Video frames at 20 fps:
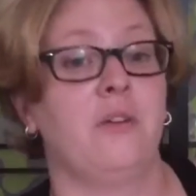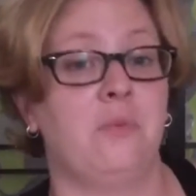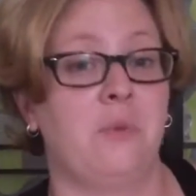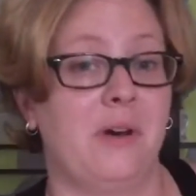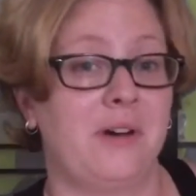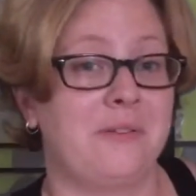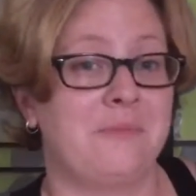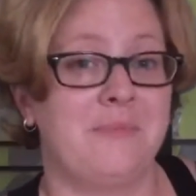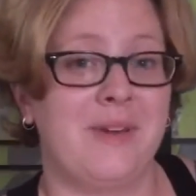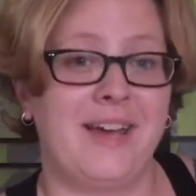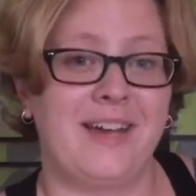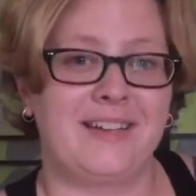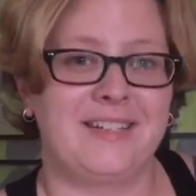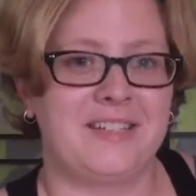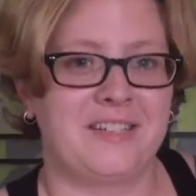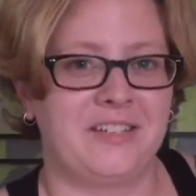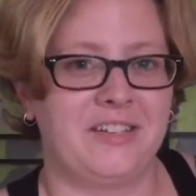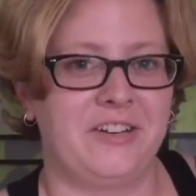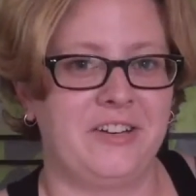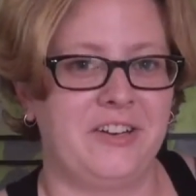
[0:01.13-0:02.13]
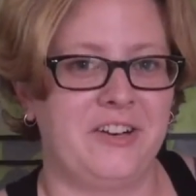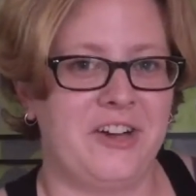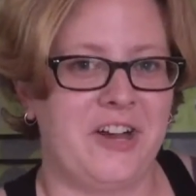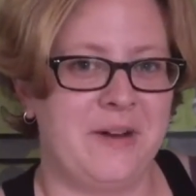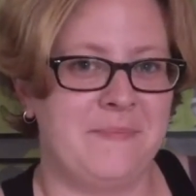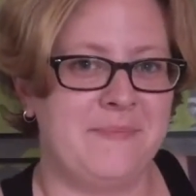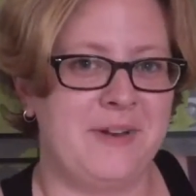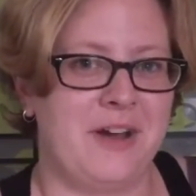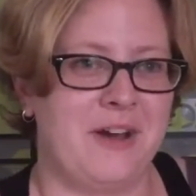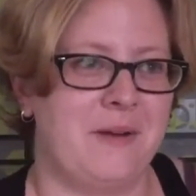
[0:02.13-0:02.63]
Welcome back to
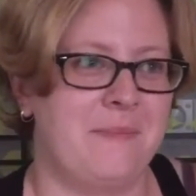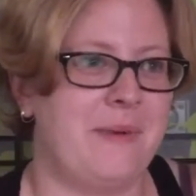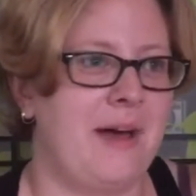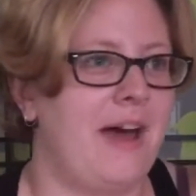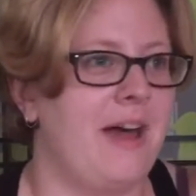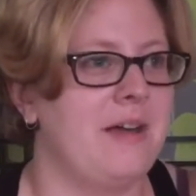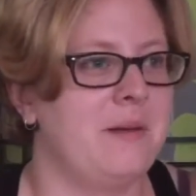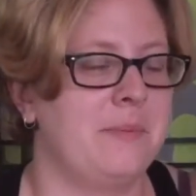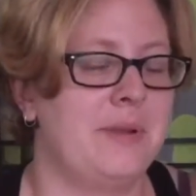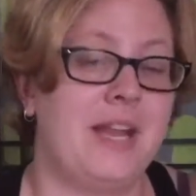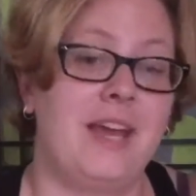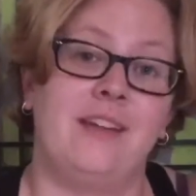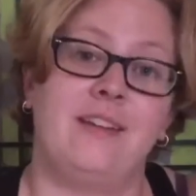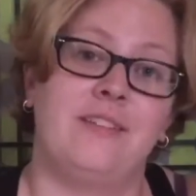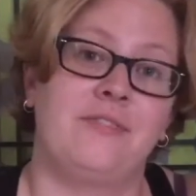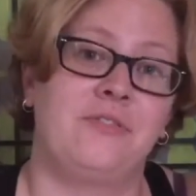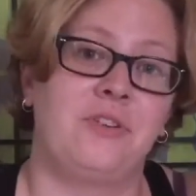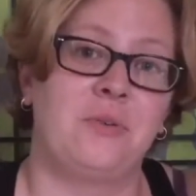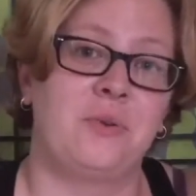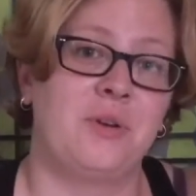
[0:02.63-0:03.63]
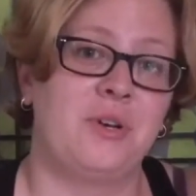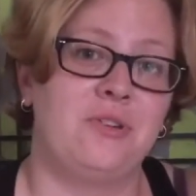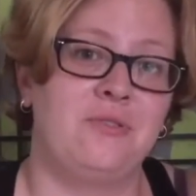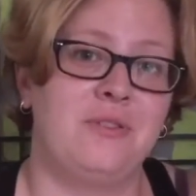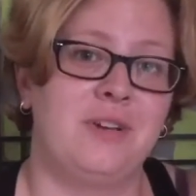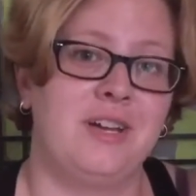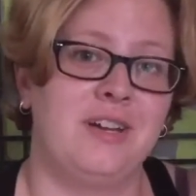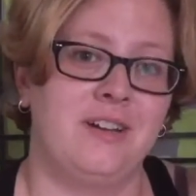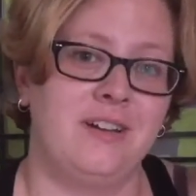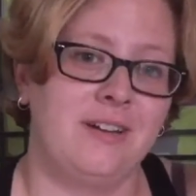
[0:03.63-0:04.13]
Glitter.effron. I am Annette if you are new
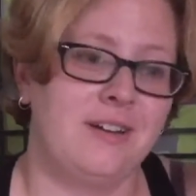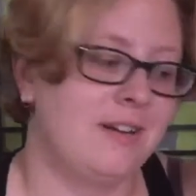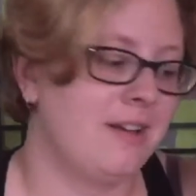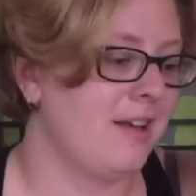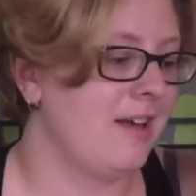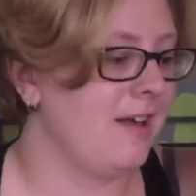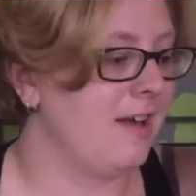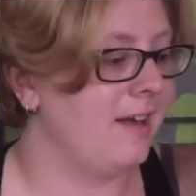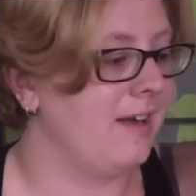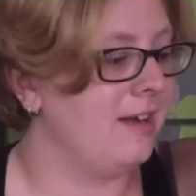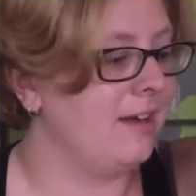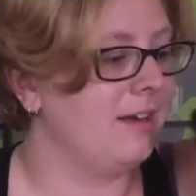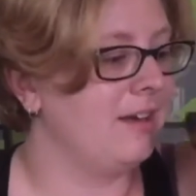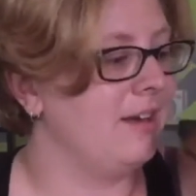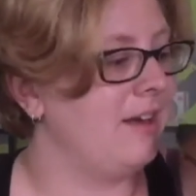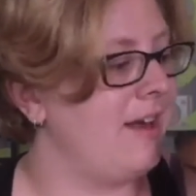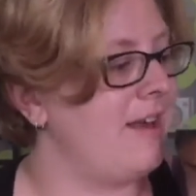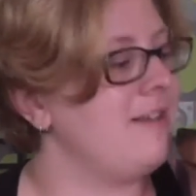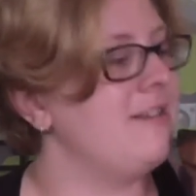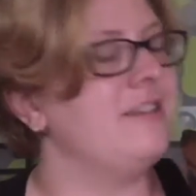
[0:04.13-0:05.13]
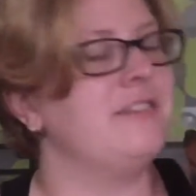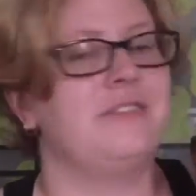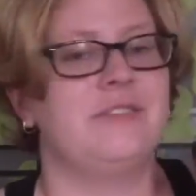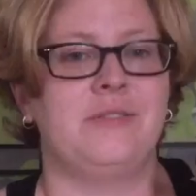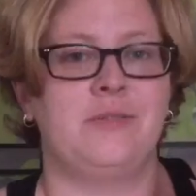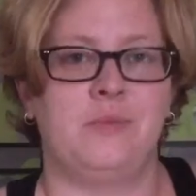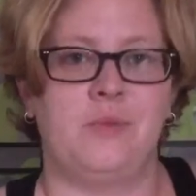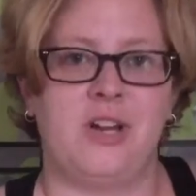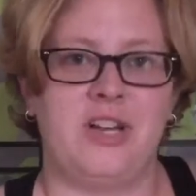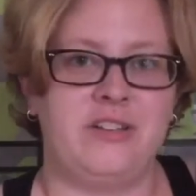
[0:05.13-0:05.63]
here. And this
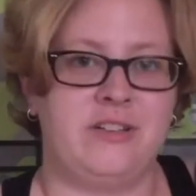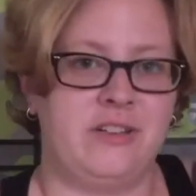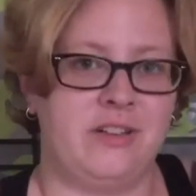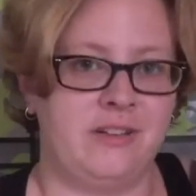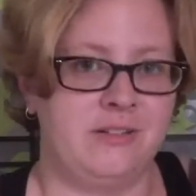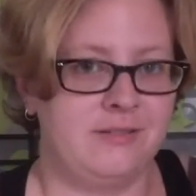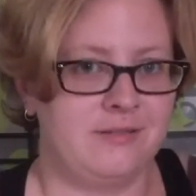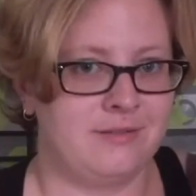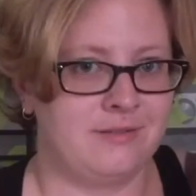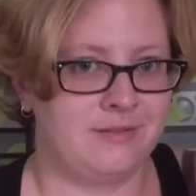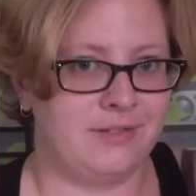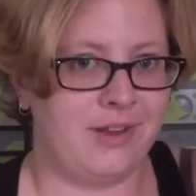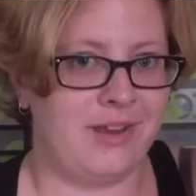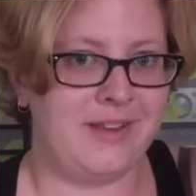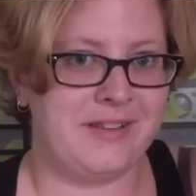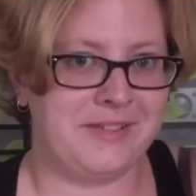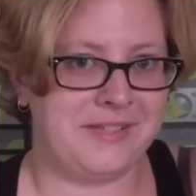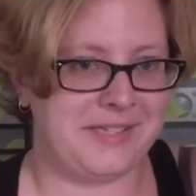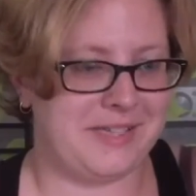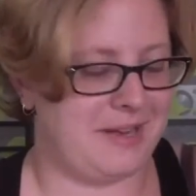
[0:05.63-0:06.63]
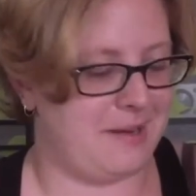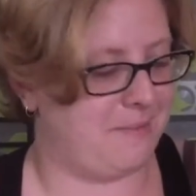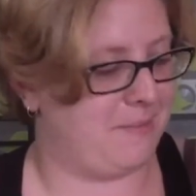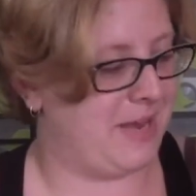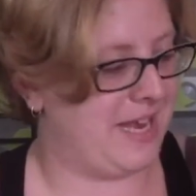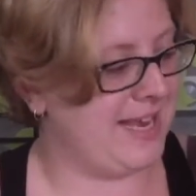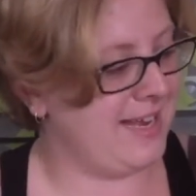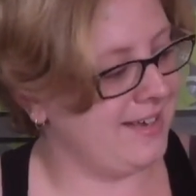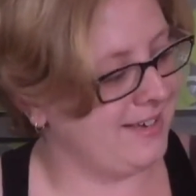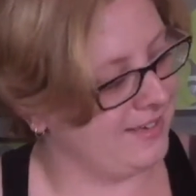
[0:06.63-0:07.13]
is Winton. He's
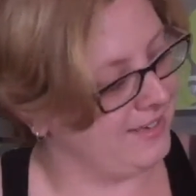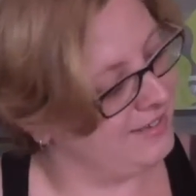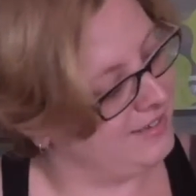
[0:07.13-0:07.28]
CB.